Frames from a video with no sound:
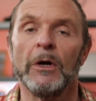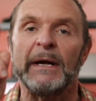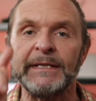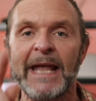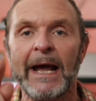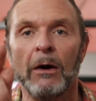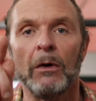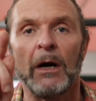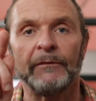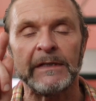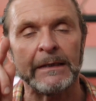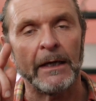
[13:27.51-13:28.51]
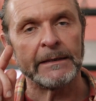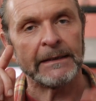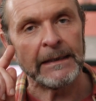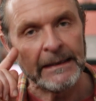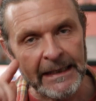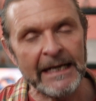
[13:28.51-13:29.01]
But now I've decided
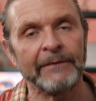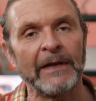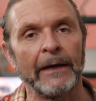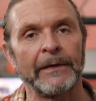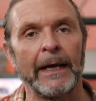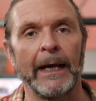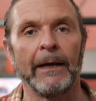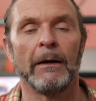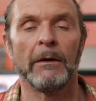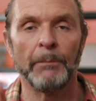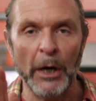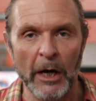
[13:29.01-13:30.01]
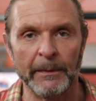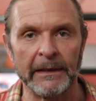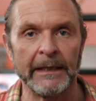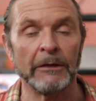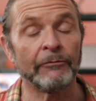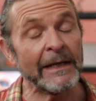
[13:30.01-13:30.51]
to leave that there
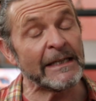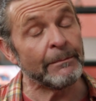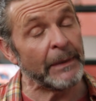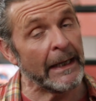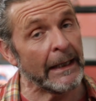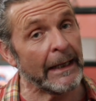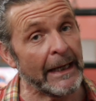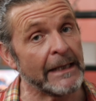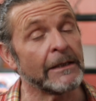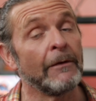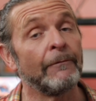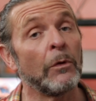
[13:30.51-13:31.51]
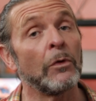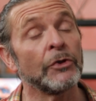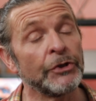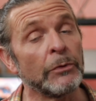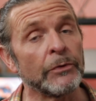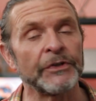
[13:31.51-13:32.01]
permanently. The reason being is for
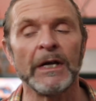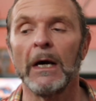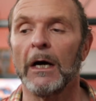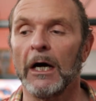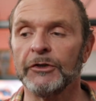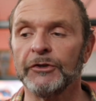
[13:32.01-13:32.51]
shorts. I